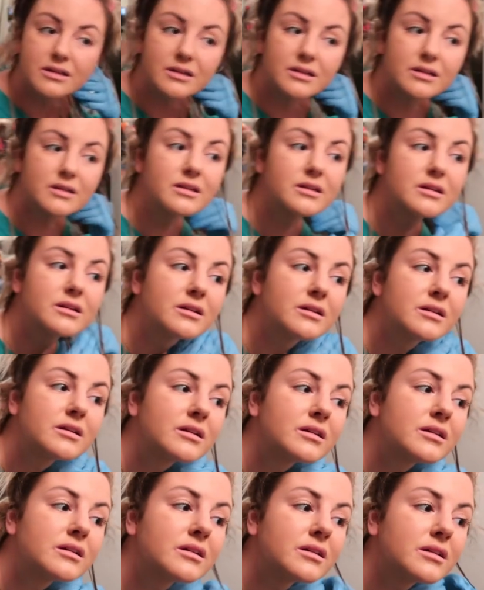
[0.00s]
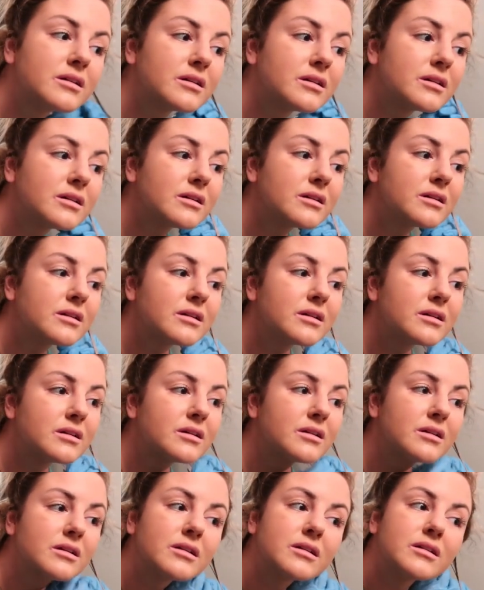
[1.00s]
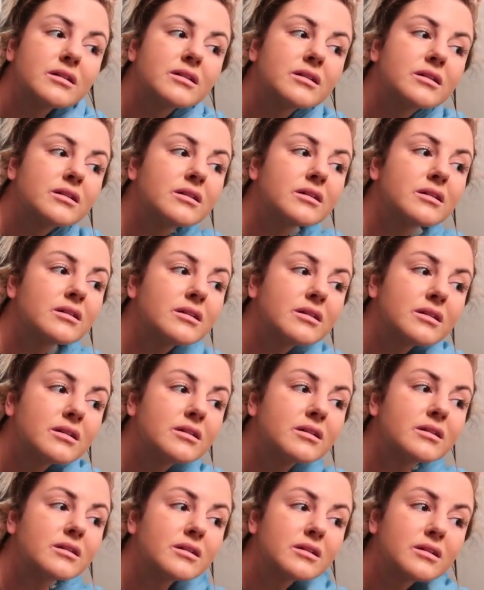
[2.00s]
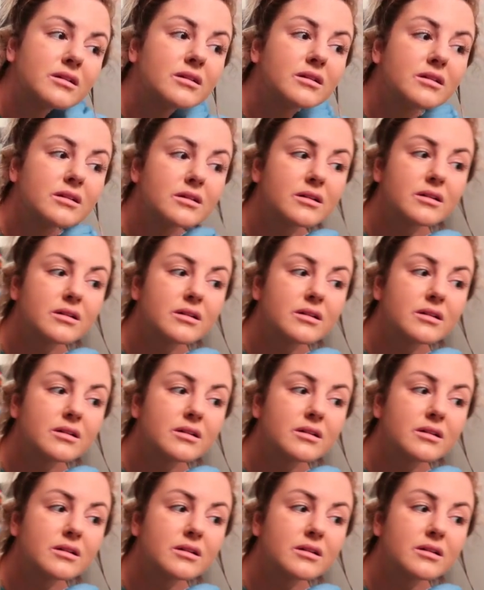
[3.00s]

(not speaking)